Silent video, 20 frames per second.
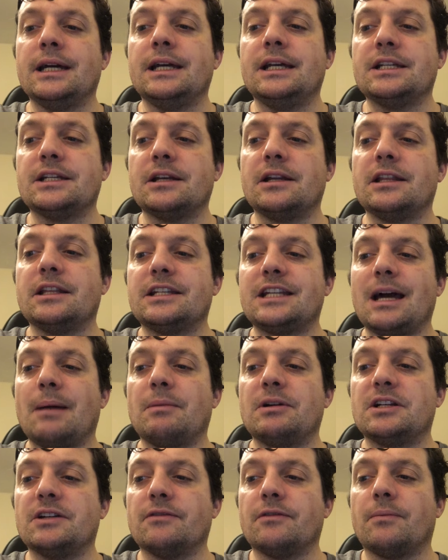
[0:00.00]
It is only the
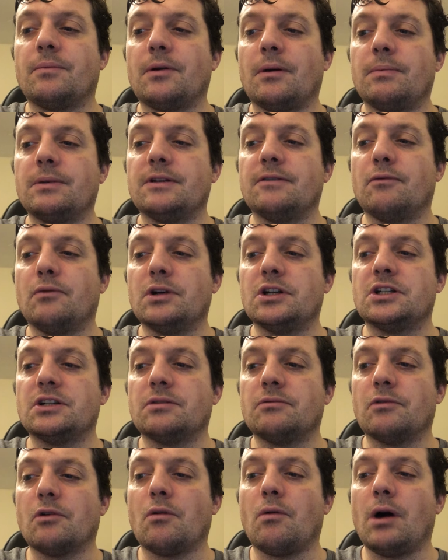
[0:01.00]
damage of the property which
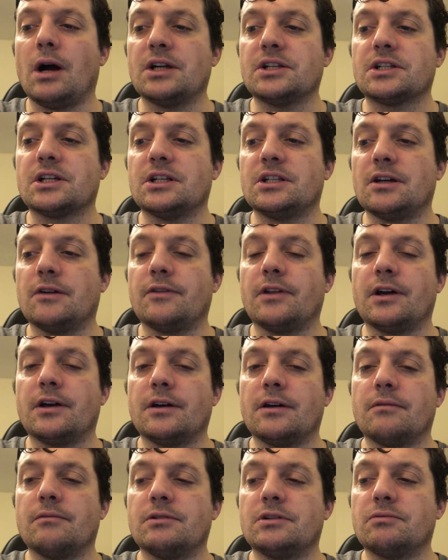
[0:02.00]
requires
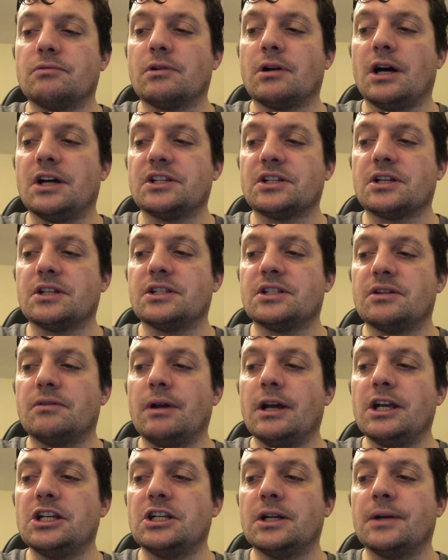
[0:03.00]

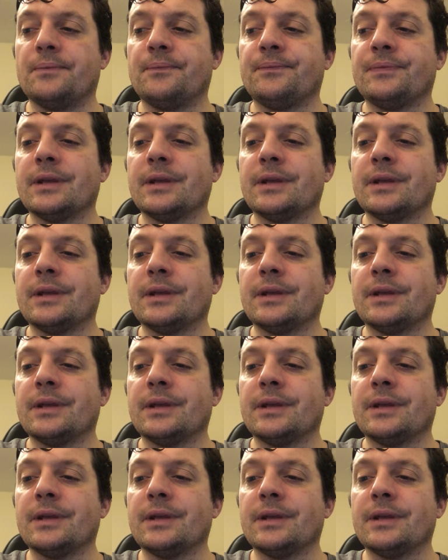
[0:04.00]
consideration.